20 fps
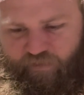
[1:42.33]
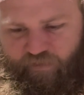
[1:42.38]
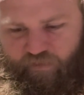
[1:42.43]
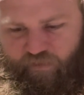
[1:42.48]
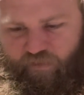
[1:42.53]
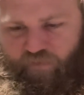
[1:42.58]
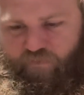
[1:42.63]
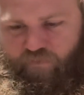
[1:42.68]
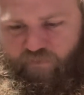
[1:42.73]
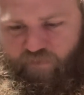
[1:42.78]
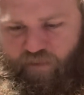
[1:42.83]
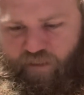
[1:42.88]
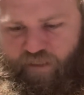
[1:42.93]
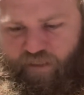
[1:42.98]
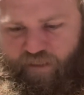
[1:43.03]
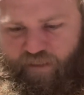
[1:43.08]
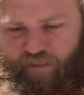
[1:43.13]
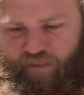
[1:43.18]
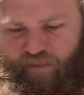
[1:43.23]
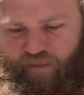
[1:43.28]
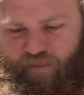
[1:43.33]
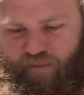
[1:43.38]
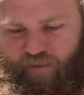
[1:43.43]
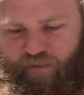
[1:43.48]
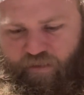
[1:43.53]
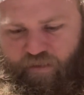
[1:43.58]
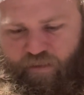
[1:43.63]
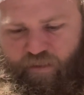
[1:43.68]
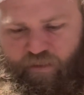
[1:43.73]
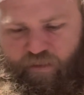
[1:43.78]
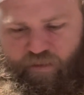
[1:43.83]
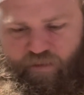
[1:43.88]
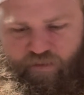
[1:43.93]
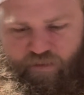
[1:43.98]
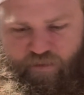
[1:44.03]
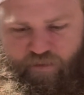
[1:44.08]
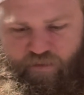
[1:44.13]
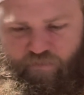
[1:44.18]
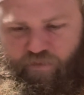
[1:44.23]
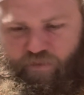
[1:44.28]
All right.
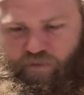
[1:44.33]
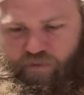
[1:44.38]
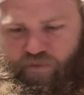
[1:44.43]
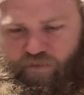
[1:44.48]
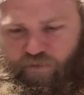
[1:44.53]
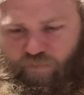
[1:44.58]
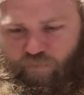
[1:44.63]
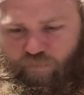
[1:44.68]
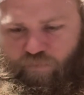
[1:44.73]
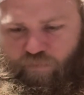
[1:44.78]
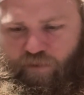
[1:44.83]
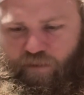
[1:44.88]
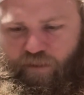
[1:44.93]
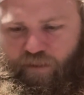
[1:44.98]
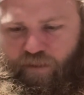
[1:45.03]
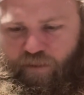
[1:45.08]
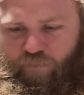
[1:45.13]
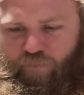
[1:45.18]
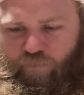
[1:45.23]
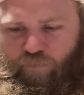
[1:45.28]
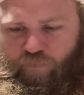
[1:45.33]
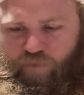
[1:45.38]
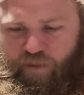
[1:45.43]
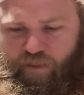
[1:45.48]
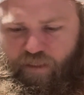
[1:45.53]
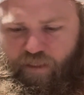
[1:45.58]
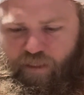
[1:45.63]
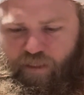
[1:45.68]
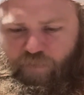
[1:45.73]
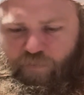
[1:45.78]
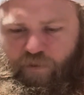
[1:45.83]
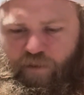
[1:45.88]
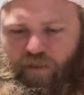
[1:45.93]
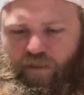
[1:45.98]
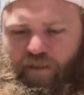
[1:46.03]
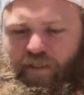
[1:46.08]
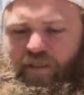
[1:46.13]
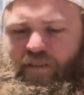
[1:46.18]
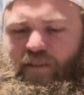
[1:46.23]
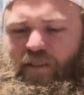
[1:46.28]
So this is a really, really nice pot
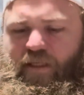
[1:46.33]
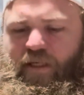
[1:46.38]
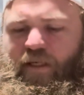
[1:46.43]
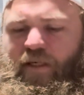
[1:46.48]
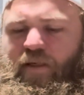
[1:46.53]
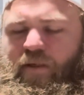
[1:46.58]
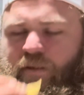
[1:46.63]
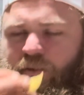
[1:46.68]
on the inside.